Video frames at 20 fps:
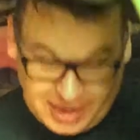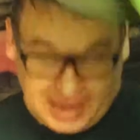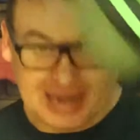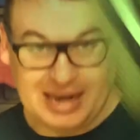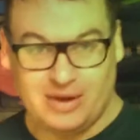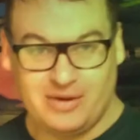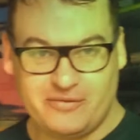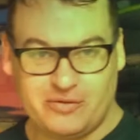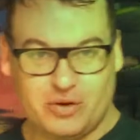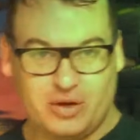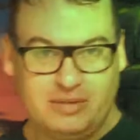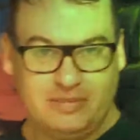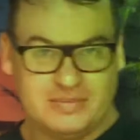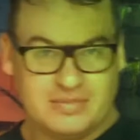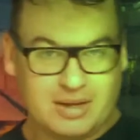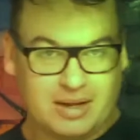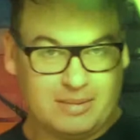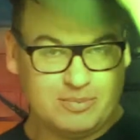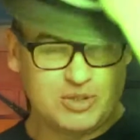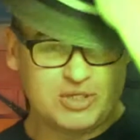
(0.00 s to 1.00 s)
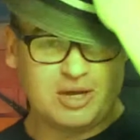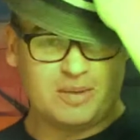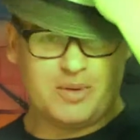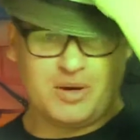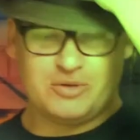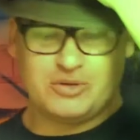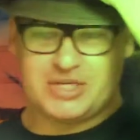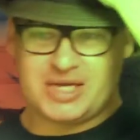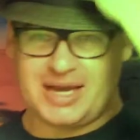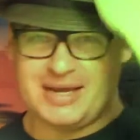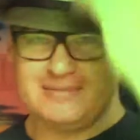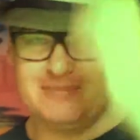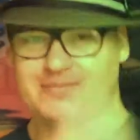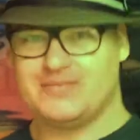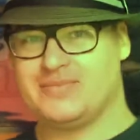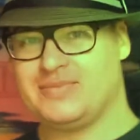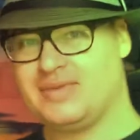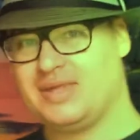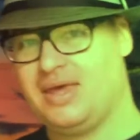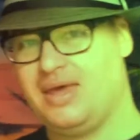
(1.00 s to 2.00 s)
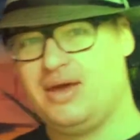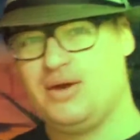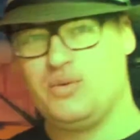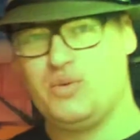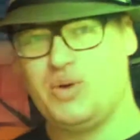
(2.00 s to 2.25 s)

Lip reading: Hello everyone, I'm Tom OJ.